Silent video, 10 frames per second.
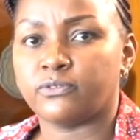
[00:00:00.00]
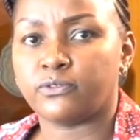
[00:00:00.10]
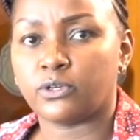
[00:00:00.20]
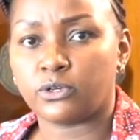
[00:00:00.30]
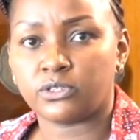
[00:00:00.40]

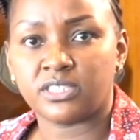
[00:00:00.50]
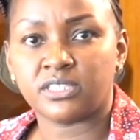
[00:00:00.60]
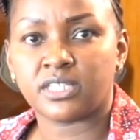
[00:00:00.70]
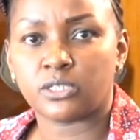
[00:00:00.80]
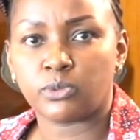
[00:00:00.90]
fluorosis
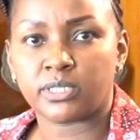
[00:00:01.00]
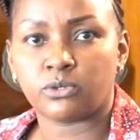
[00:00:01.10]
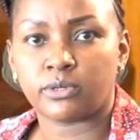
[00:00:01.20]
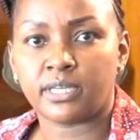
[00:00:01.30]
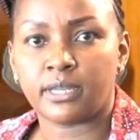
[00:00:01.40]
that we are
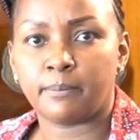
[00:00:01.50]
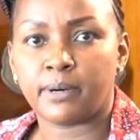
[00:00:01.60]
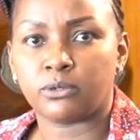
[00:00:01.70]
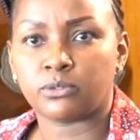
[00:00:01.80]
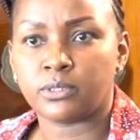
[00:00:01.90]
talking
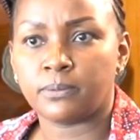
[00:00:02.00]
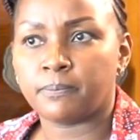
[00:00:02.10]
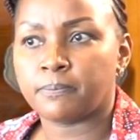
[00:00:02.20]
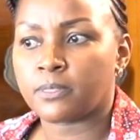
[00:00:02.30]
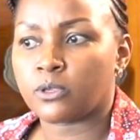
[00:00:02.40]
about,
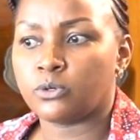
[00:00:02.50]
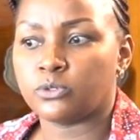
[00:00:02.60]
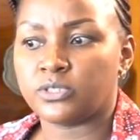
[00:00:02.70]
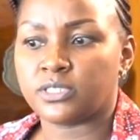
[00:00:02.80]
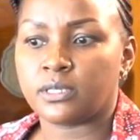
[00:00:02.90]

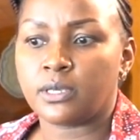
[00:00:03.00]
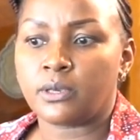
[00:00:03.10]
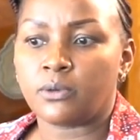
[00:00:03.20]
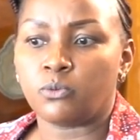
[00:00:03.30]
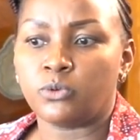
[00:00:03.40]
because
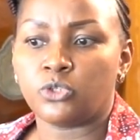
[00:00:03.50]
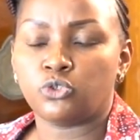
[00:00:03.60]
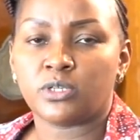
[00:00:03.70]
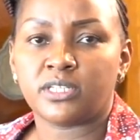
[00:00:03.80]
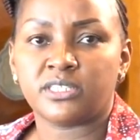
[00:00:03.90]
we
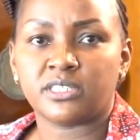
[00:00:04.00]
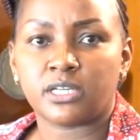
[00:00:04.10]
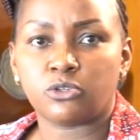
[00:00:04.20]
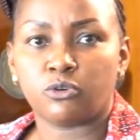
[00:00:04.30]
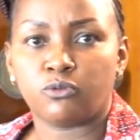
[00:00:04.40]
usually
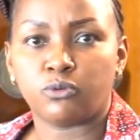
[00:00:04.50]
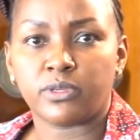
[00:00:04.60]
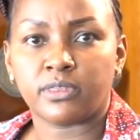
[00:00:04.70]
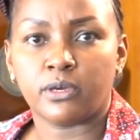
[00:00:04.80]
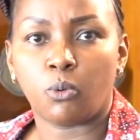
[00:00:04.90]
start off with
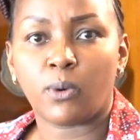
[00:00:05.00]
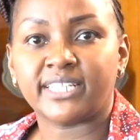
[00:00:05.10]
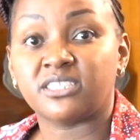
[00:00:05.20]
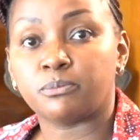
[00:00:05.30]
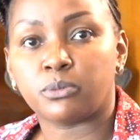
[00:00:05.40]
white
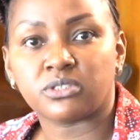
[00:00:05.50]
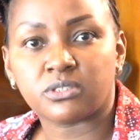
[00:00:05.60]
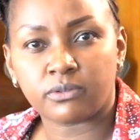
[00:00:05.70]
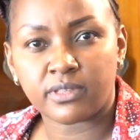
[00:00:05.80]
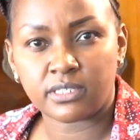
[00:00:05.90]
spots
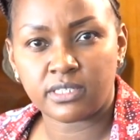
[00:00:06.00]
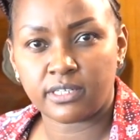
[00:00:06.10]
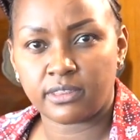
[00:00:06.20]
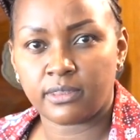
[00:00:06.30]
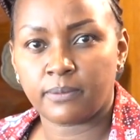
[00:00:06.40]
on the
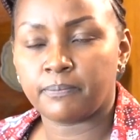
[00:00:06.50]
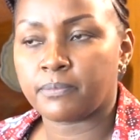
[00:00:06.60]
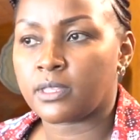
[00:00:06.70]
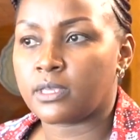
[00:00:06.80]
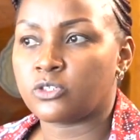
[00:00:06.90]
teeth.
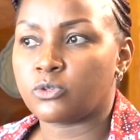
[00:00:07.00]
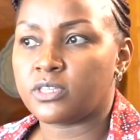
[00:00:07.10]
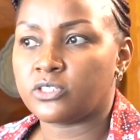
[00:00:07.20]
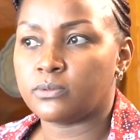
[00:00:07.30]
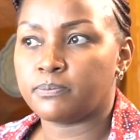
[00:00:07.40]
So
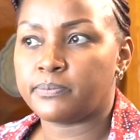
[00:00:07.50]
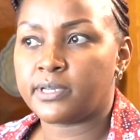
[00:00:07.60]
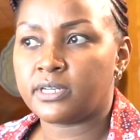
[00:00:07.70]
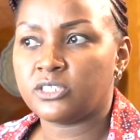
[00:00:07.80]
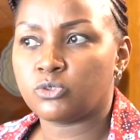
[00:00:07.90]
the
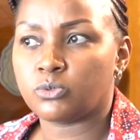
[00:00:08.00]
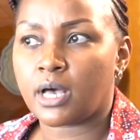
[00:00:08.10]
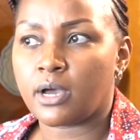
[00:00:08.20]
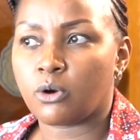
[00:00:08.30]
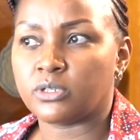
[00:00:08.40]
parents who
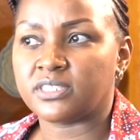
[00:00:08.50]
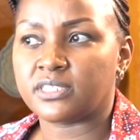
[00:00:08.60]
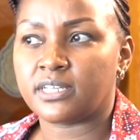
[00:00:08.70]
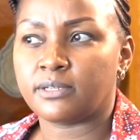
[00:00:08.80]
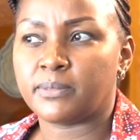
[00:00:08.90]
are
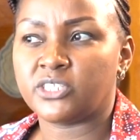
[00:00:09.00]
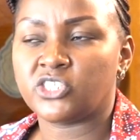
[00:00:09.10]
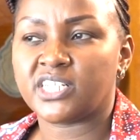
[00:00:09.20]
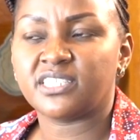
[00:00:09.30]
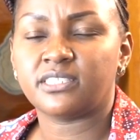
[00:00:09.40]
concerned, my
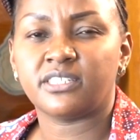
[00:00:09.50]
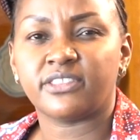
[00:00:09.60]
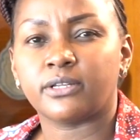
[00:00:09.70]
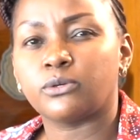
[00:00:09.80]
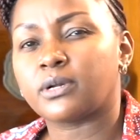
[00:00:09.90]
child's teeth
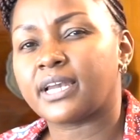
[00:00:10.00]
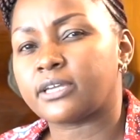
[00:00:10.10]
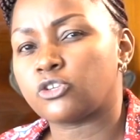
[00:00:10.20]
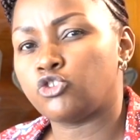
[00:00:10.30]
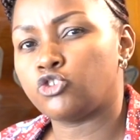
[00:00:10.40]
look
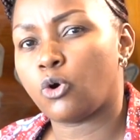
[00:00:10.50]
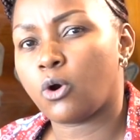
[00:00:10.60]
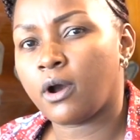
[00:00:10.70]
like chalk.